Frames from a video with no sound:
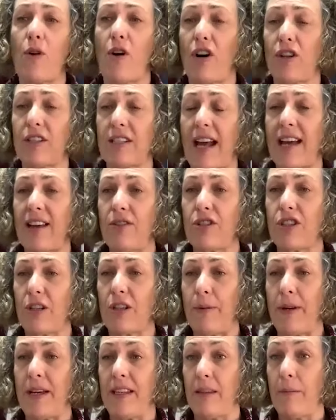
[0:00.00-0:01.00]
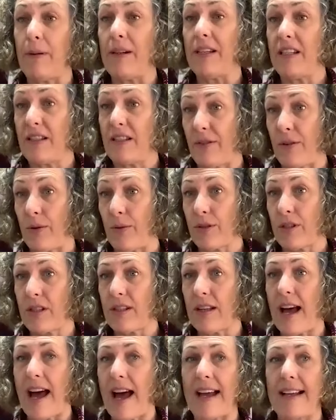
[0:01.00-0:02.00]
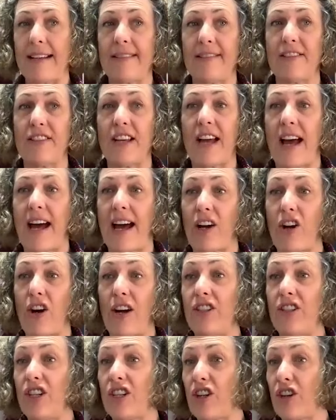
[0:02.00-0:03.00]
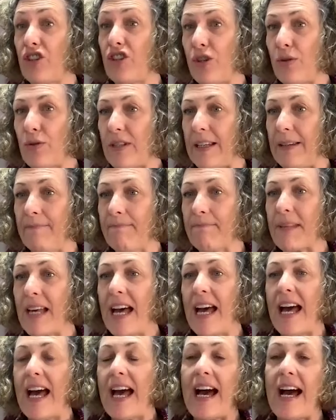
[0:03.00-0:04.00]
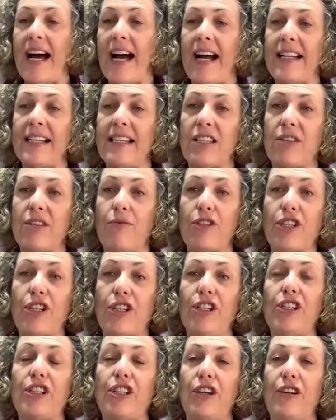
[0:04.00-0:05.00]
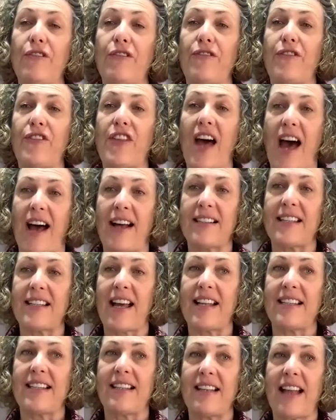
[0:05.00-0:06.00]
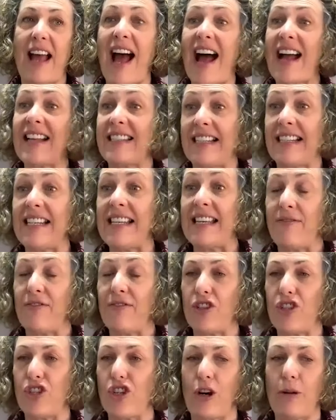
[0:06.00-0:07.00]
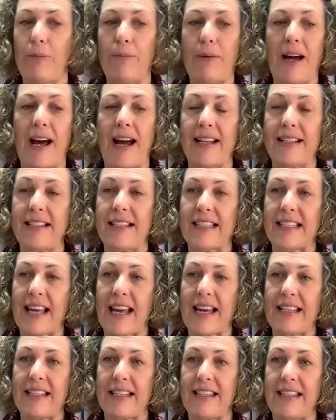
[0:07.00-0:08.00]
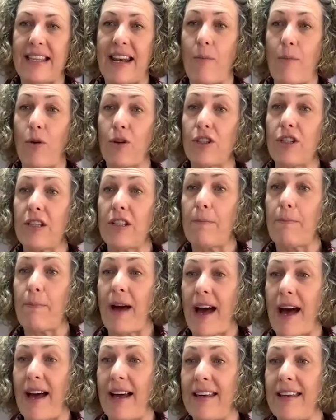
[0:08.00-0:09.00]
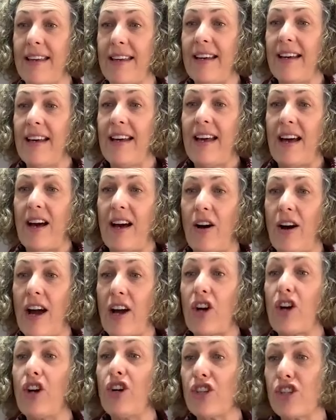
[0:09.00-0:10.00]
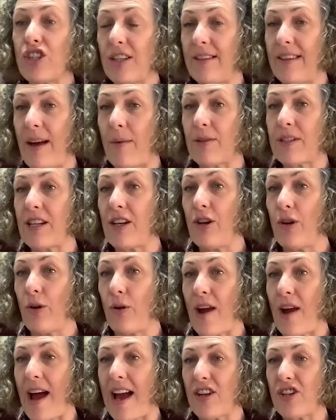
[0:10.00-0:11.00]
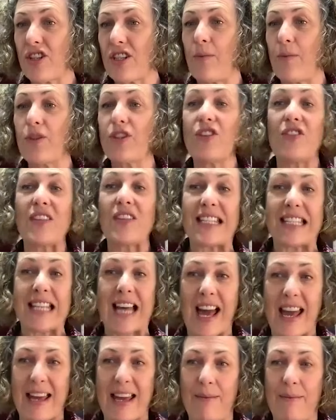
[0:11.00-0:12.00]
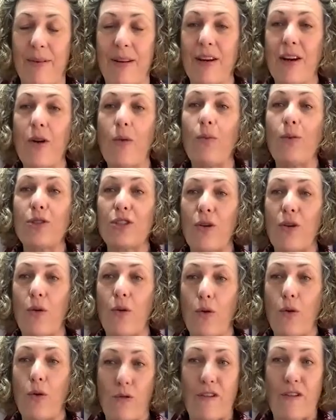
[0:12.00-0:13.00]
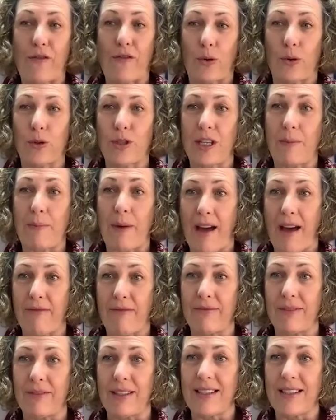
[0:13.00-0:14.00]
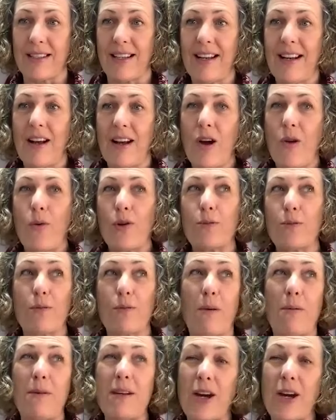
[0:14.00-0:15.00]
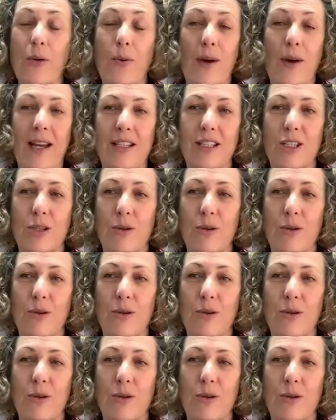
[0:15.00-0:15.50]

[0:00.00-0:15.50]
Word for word: was I used to be in the police force and I got injured on duty. And as a result of that, I had to leave the job and decided that I wanted to buy a cushion that was in Laura Ashley, which at the time was over forty pounds, which probably equates